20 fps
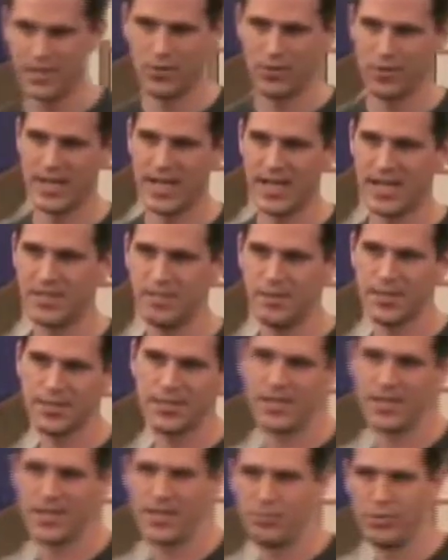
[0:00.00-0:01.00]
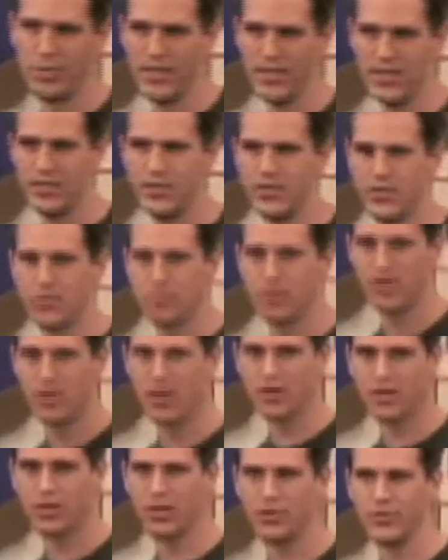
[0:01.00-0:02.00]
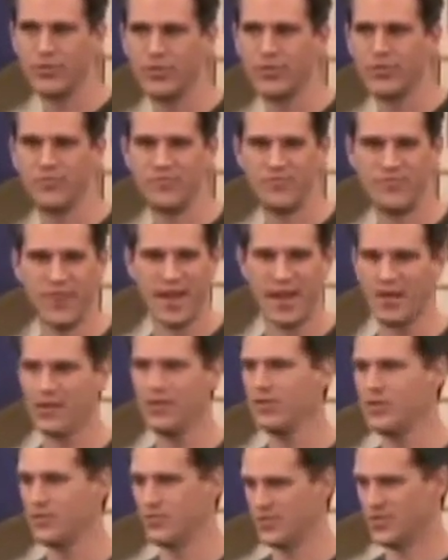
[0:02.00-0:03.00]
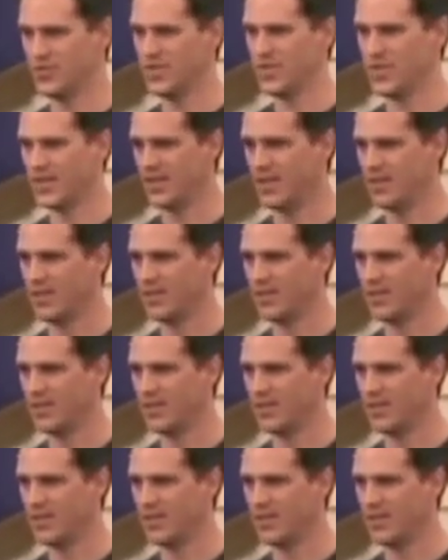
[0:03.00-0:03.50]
the only aspect that God blesses you. But our culture values that.